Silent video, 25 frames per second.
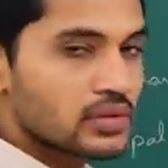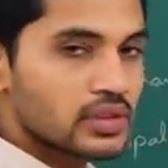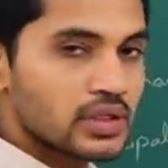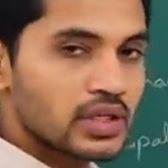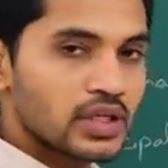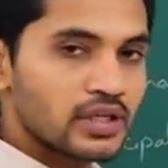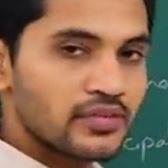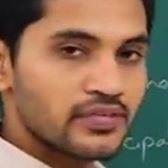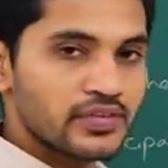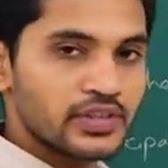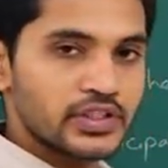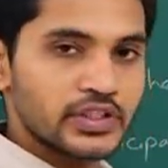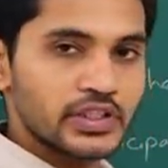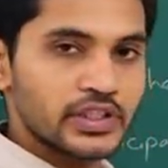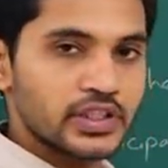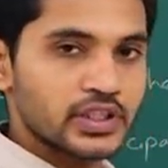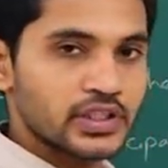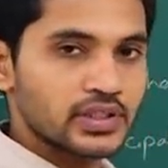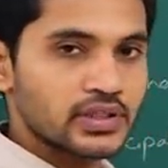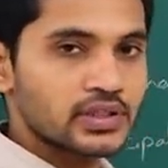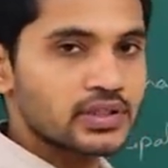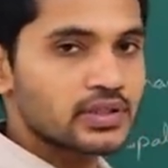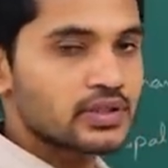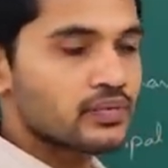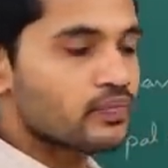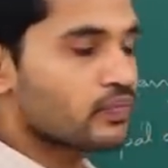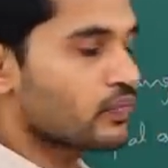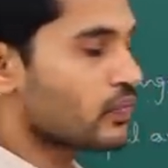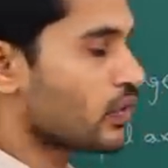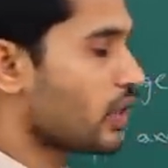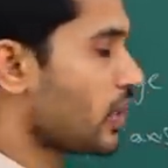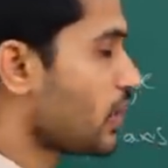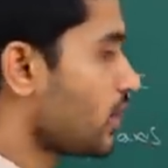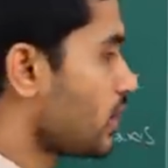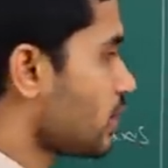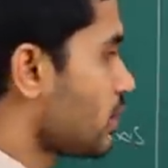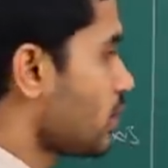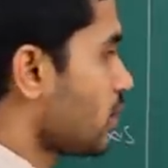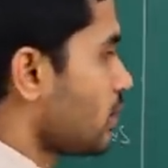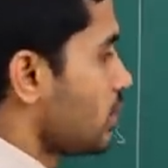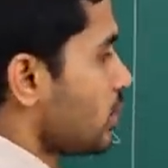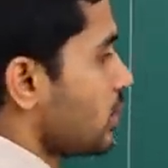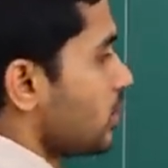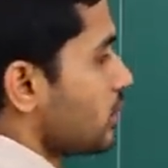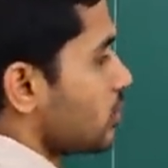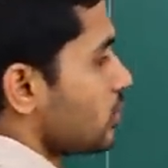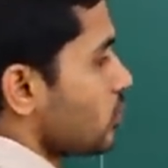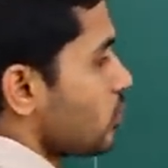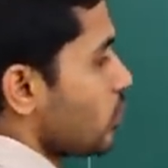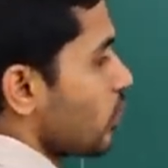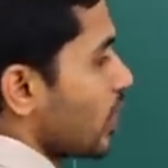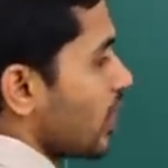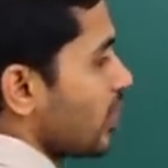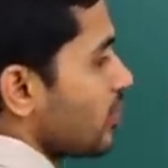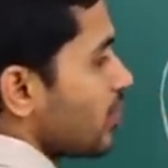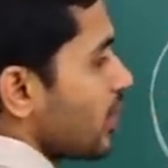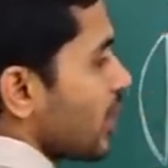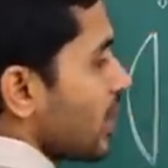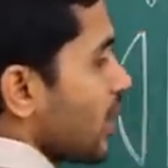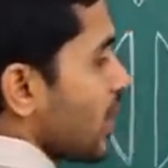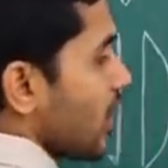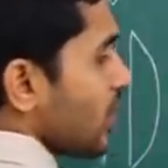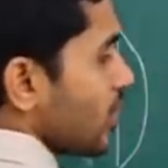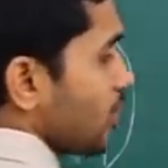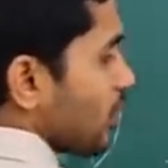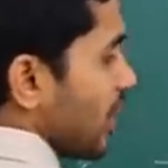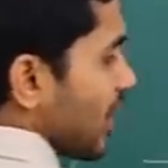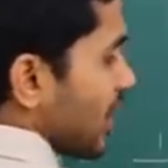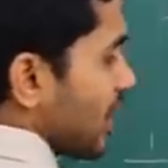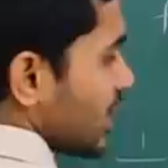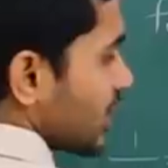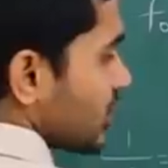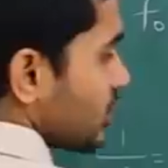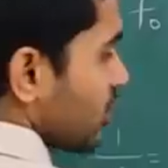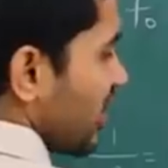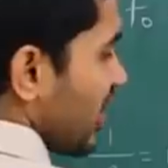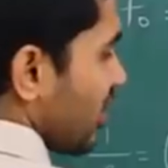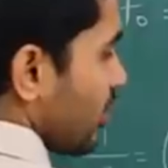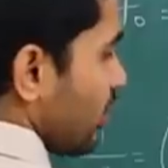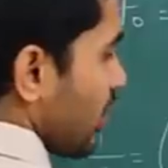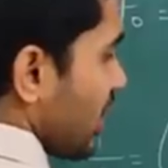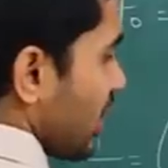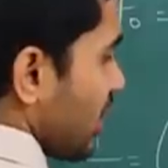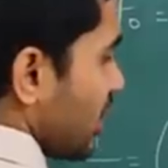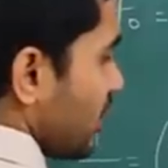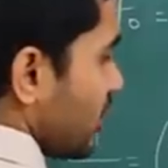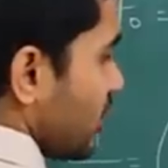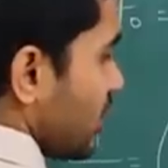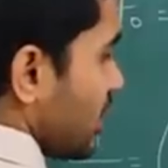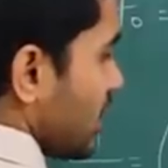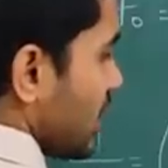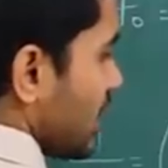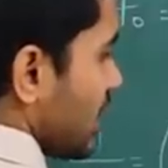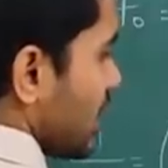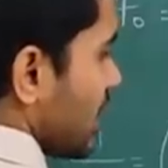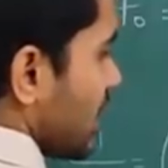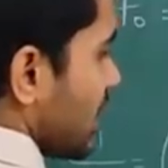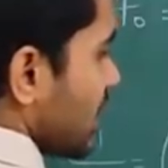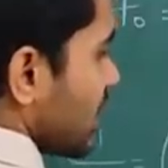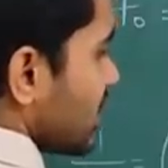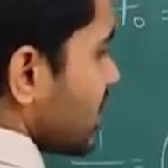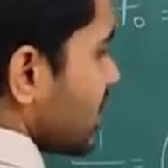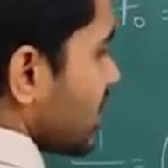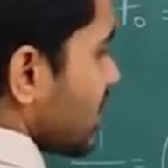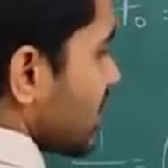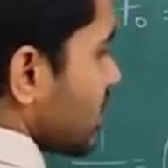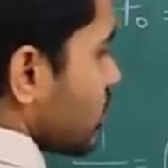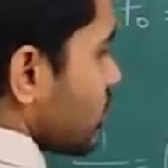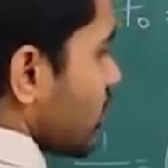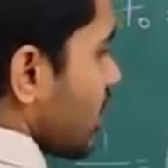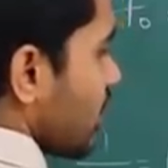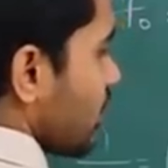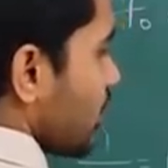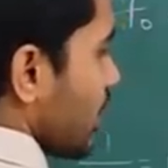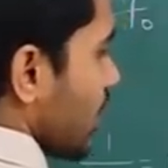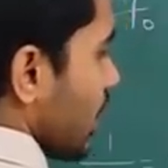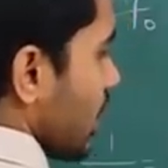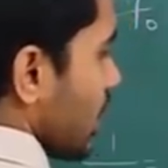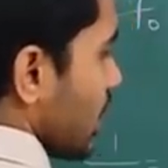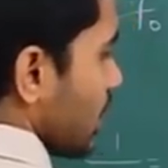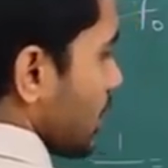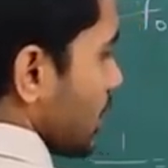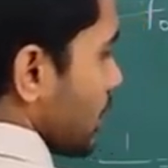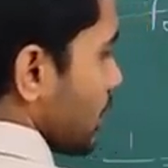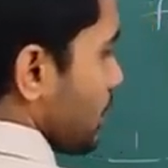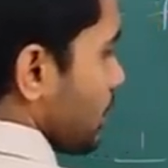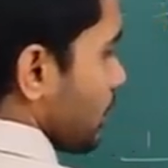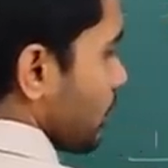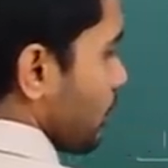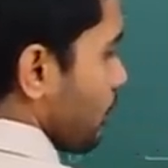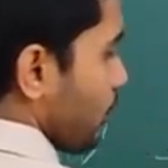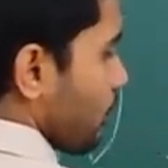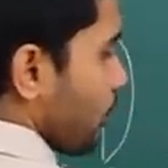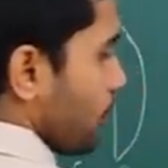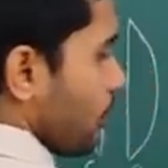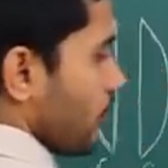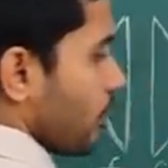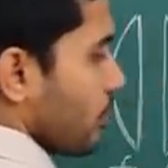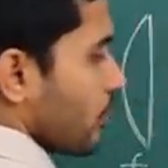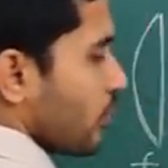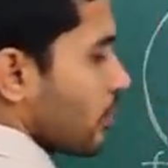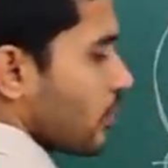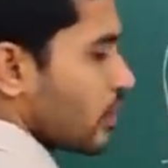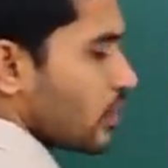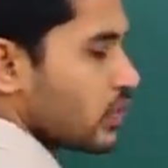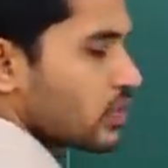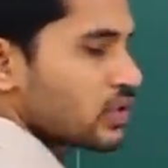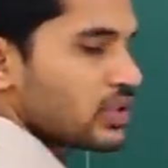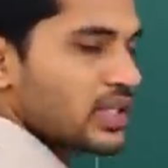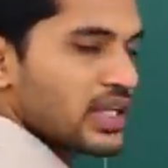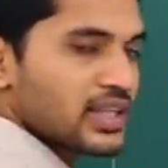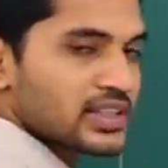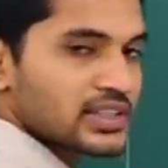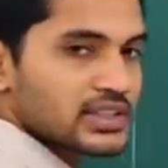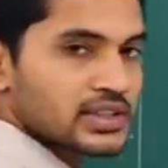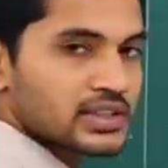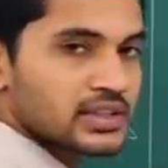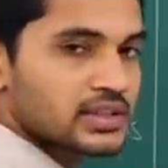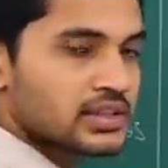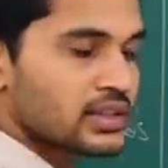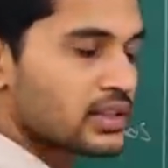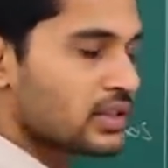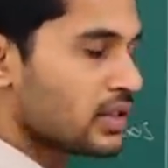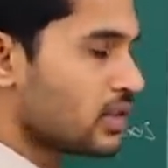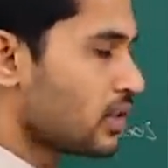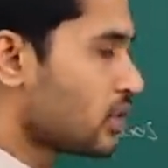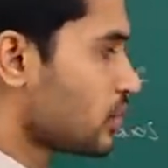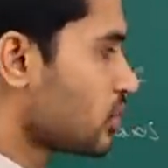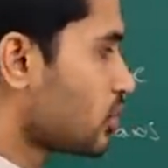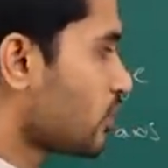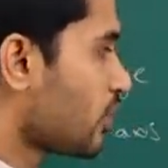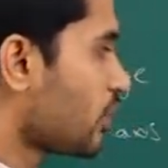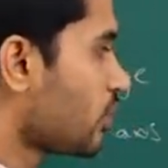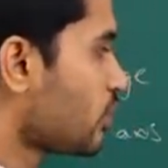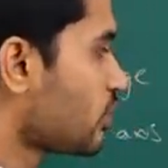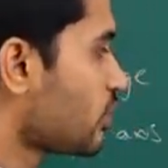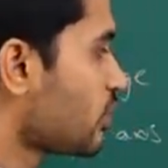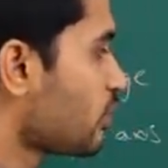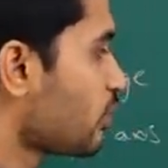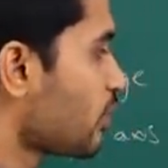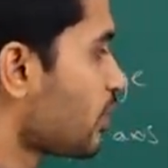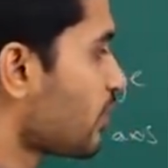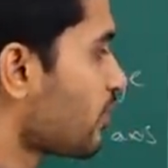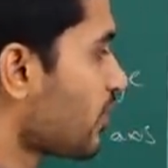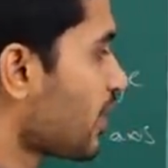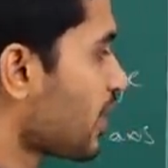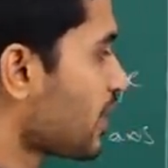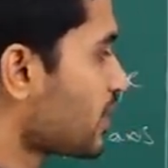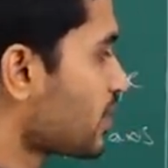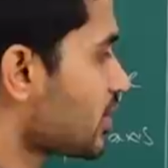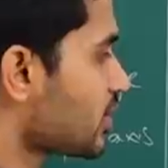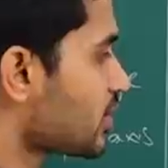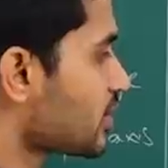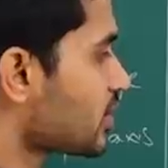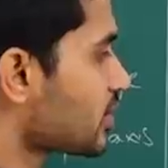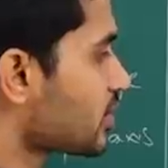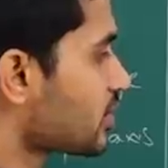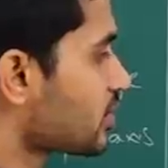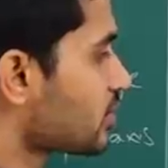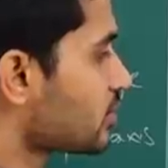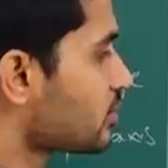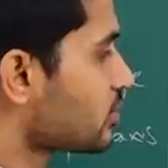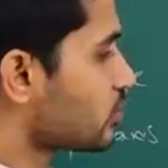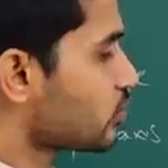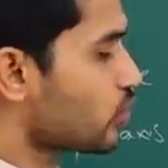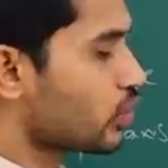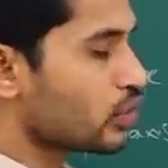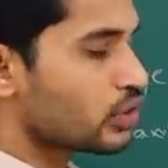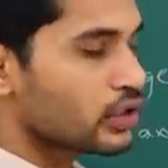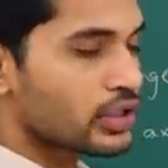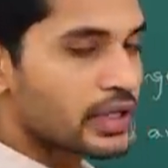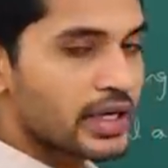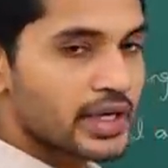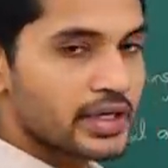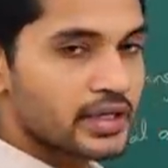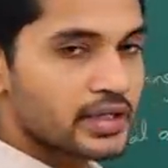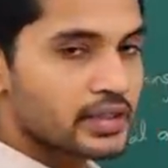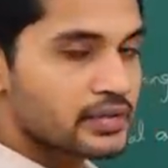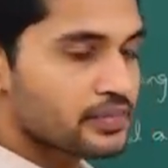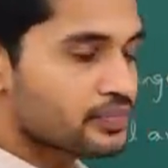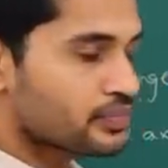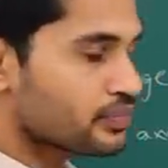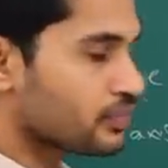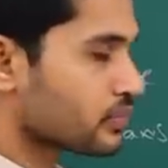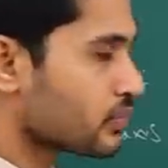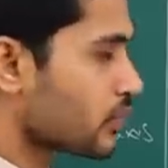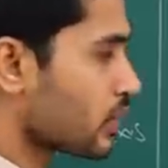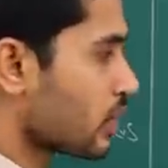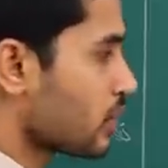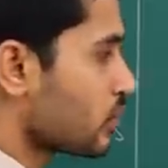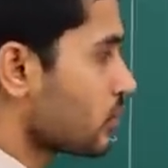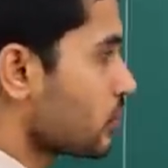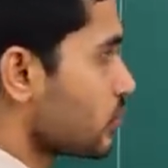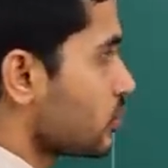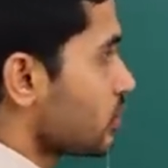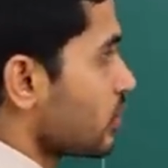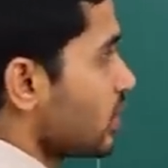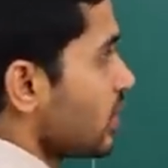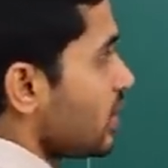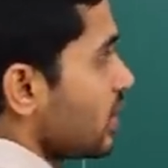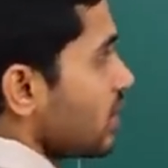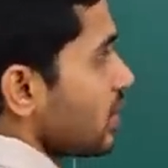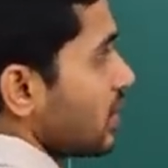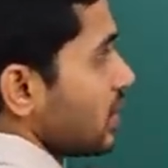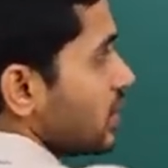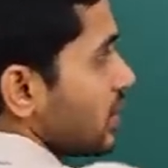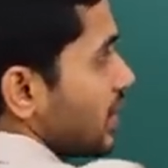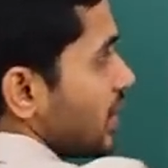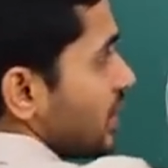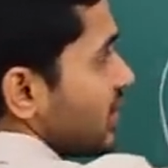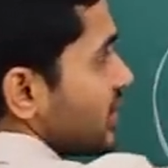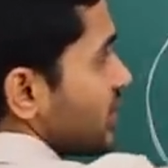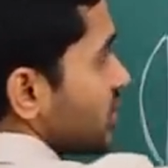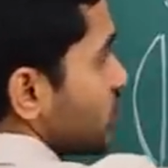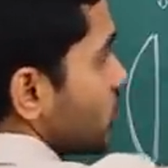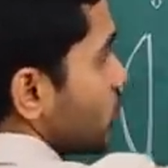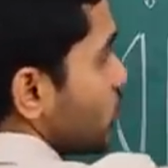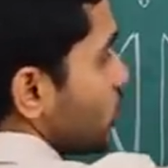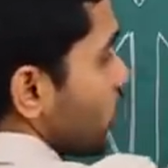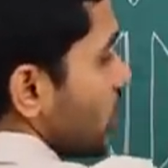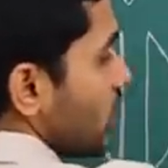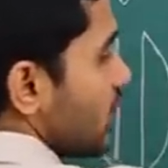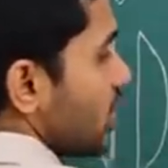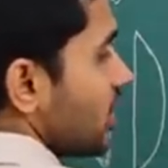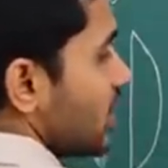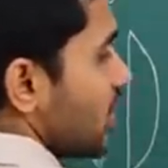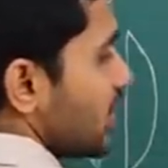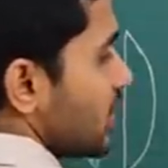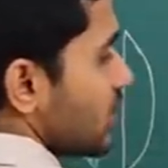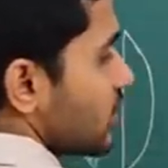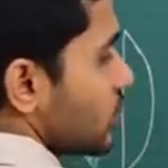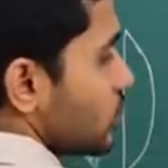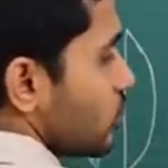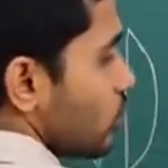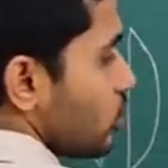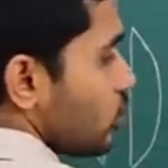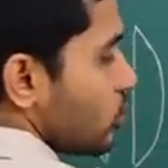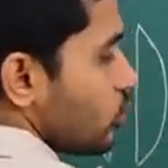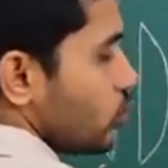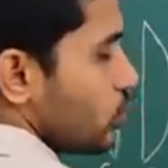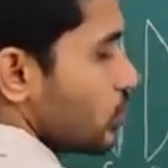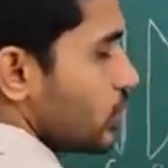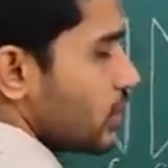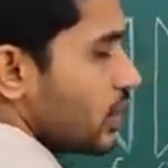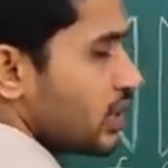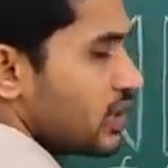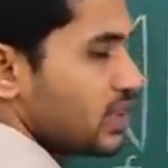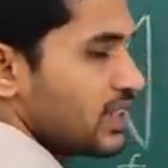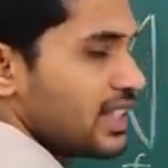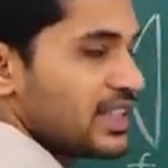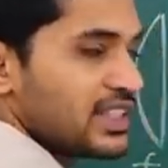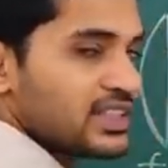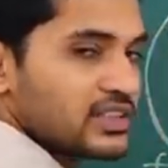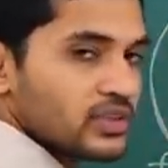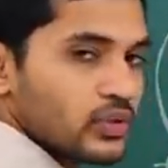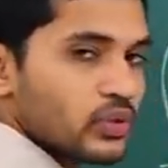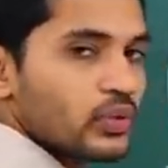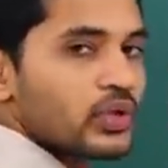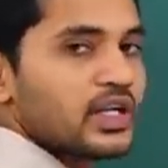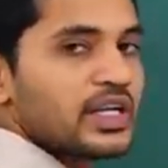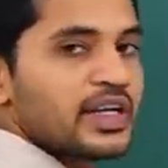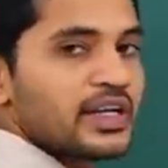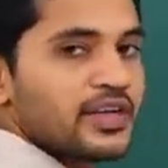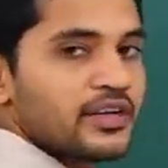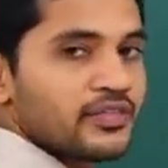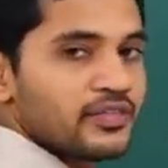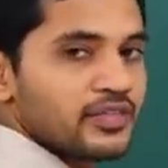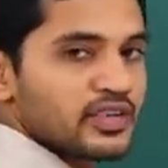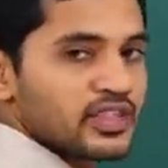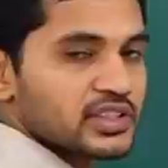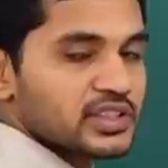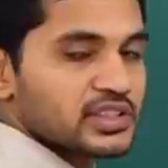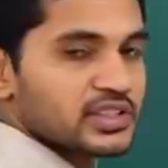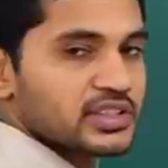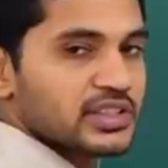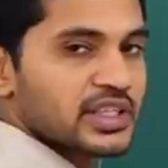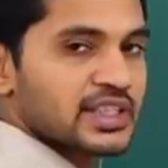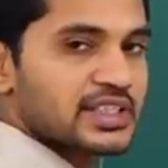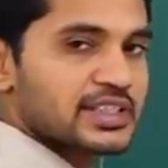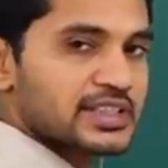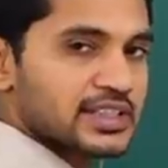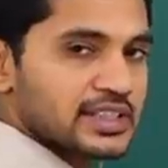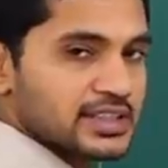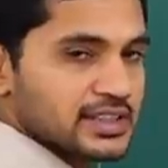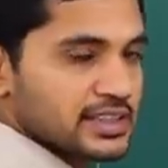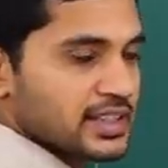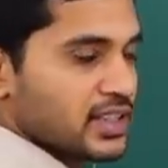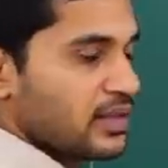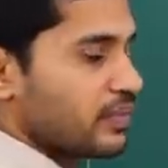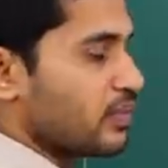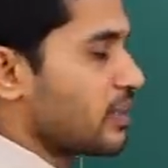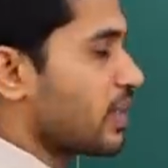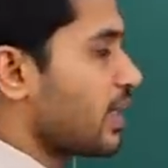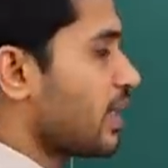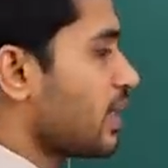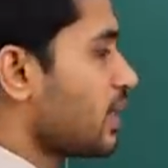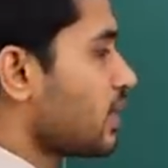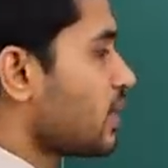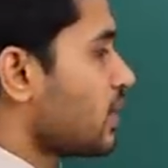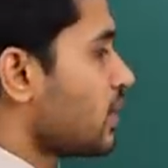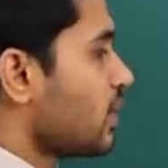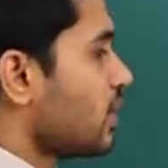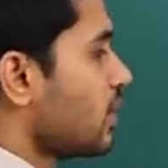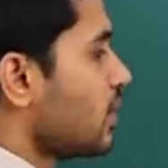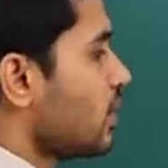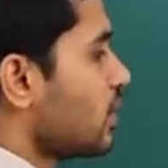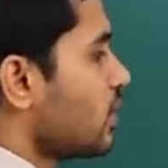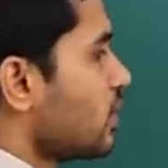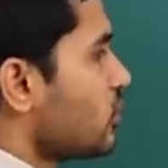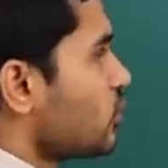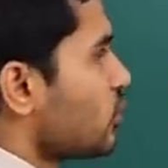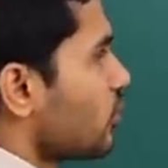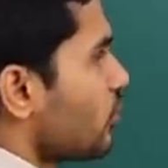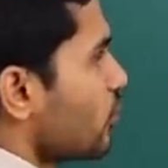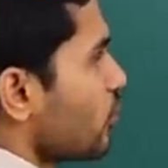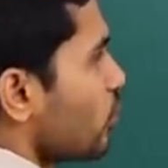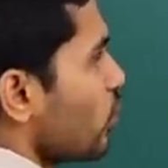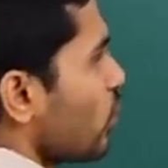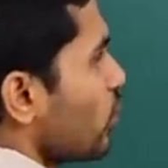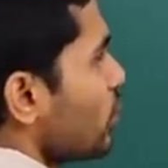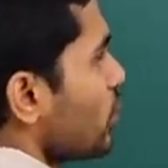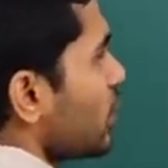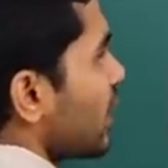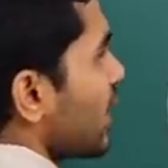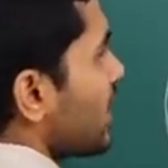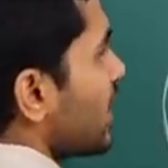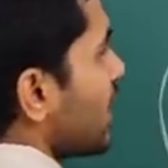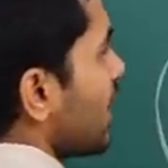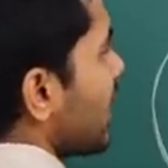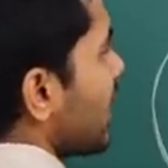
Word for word: infinity, right. So, 1 by r minus 1 by infinity is just 1 by r. So, that is it. So, when you simplify this, what do you get? So, see here there is 2 here, there is no 2 here. That is the only difference, rest is same, correct? So, if you want you can